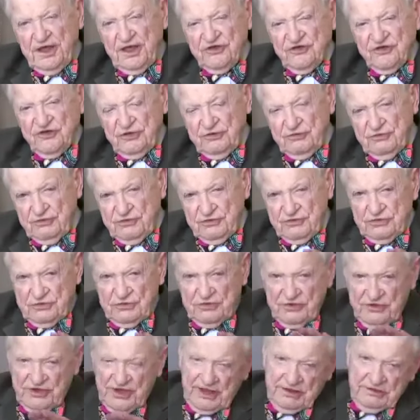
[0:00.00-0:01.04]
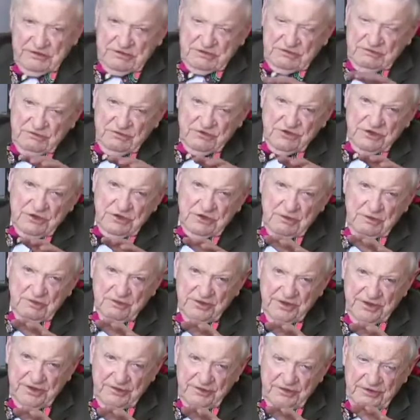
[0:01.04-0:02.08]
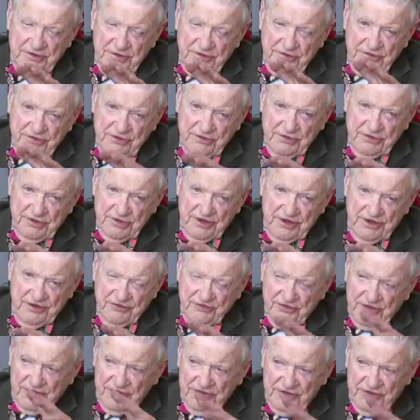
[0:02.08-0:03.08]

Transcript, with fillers: can't say that was completely the case.